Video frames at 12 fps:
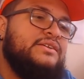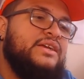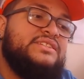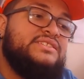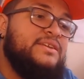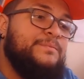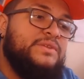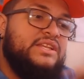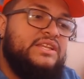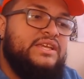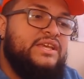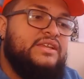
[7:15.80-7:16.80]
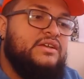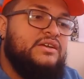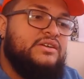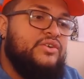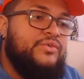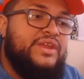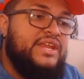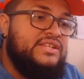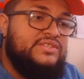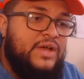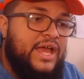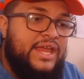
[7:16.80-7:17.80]
It's completely in Korean,
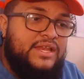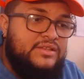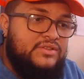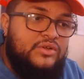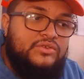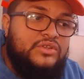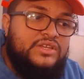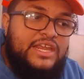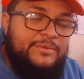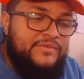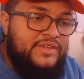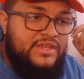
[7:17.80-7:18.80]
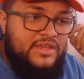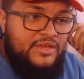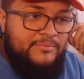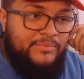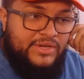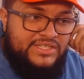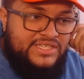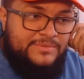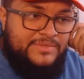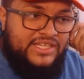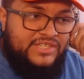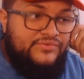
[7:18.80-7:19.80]
so I don't know the name of it. But it
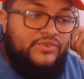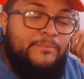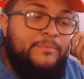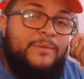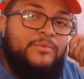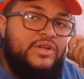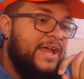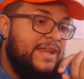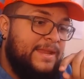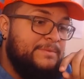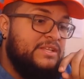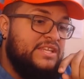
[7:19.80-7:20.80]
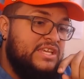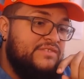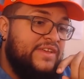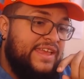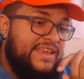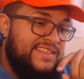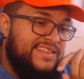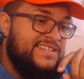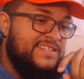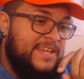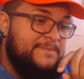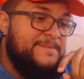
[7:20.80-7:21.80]
seems like it's from memory. And I believe
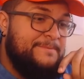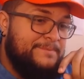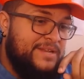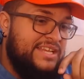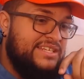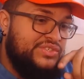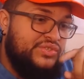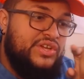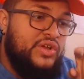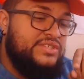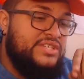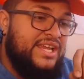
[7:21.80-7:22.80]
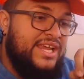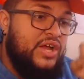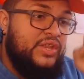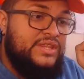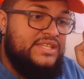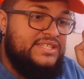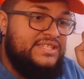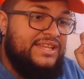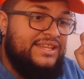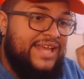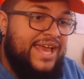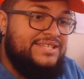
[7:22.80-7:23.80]
in my playlist, you can go check out. This is the
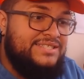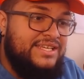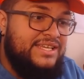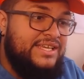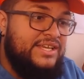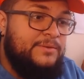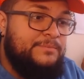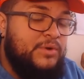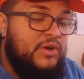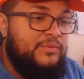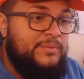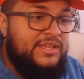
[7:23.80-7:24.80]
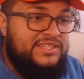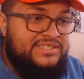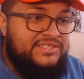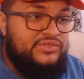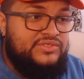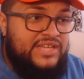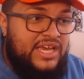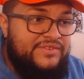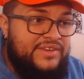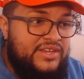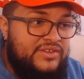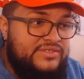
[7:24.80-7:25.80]
last thing here, apart from like these little side
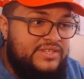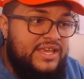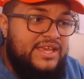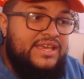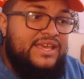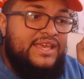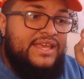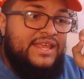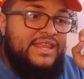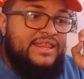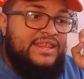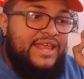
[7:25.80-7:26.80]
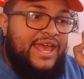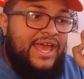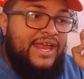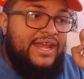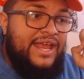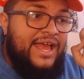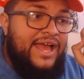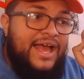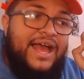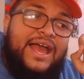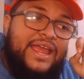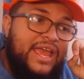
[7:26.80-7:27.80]
videos, that
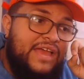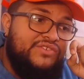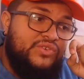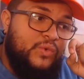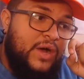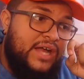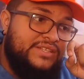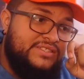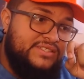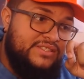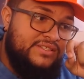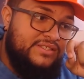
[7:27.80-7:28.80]
I haven't watched.